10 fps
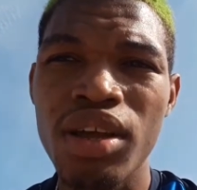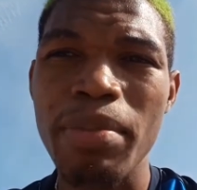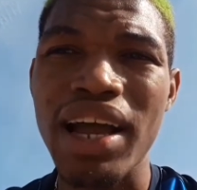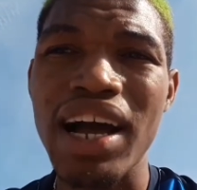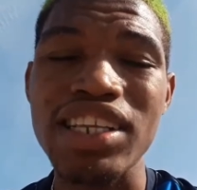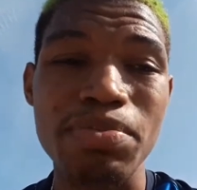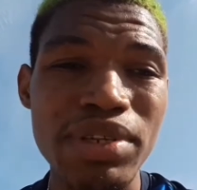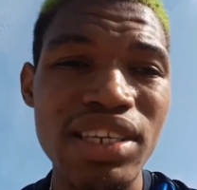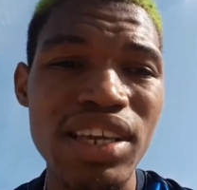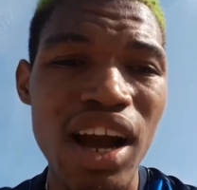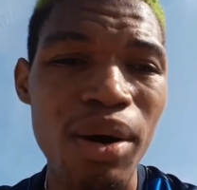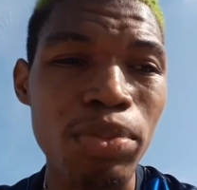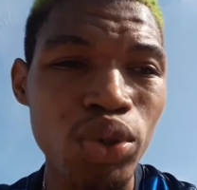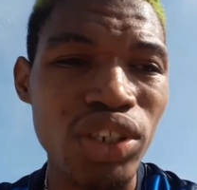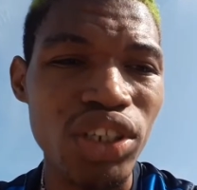Because me, I'm going to
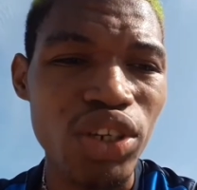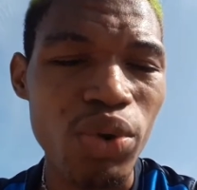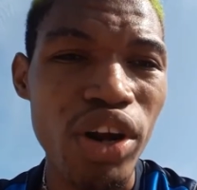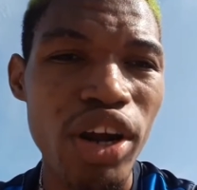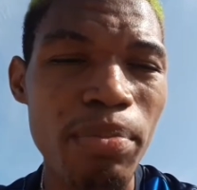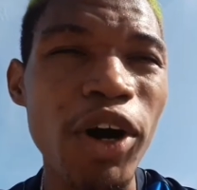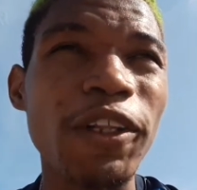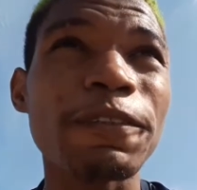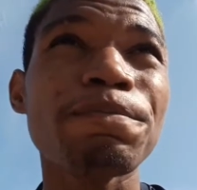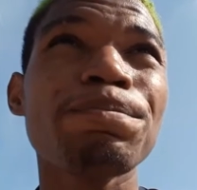put in the work. But